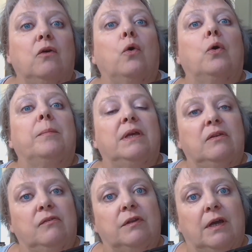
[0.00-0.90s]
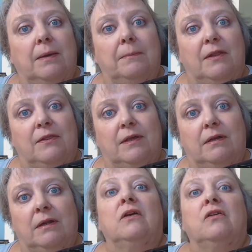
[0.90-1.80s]
miss type
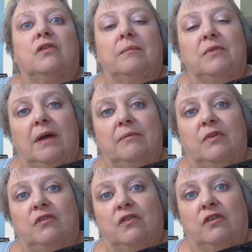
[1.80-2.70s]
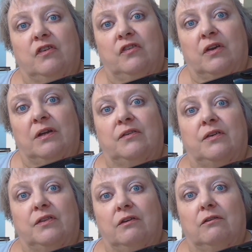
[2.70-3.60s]
method. Sometimes it's just going to
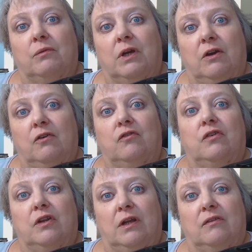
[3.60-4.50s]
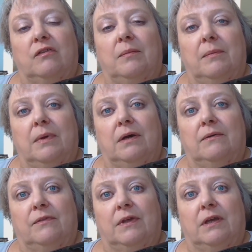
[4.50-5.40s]
sit there and regurgitate some
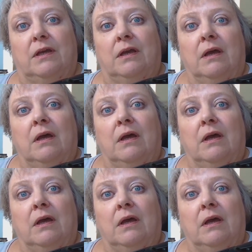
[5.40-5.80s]
of the